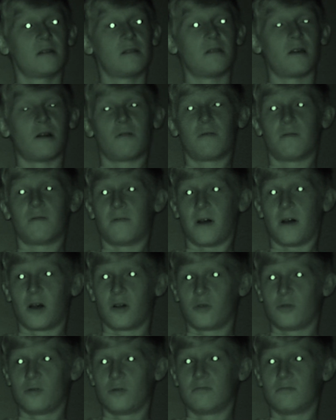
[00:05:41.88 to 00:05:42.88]
No
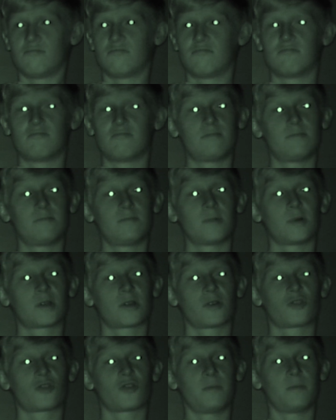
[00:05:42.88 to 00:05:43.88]
phone, no
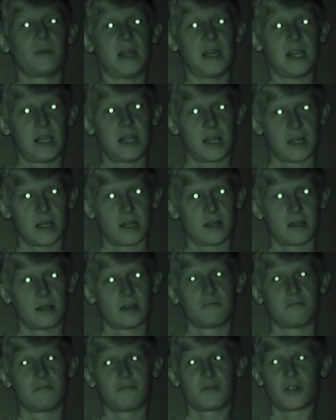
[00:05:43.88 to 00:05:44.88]
social media.
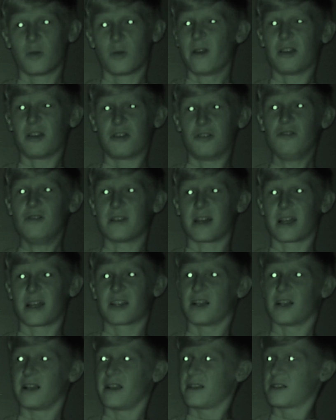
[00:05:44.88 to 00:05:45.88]
It's quite good,
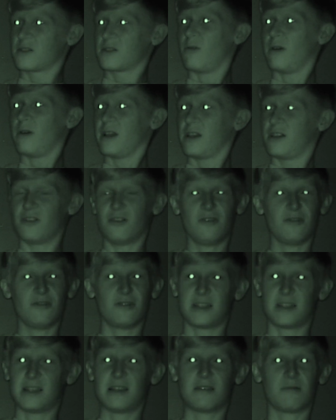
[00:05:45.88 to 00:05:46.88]
actually. It's quite good.
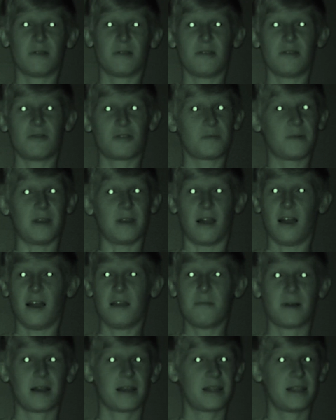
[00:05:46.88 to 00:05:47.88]
Is this what it used to be like
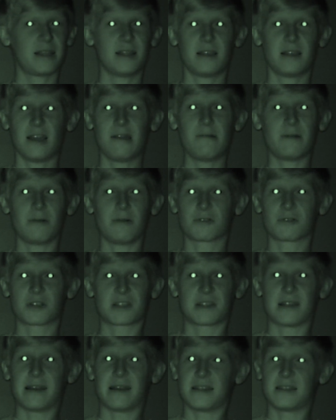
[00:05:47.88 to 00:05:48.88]
back in the day? We all just
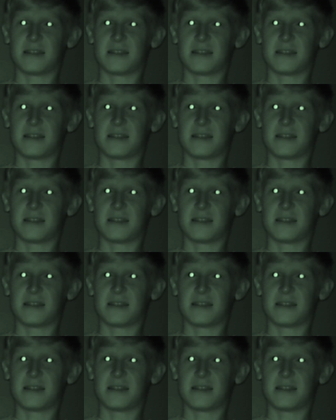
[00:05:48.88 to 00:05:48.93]
sat in the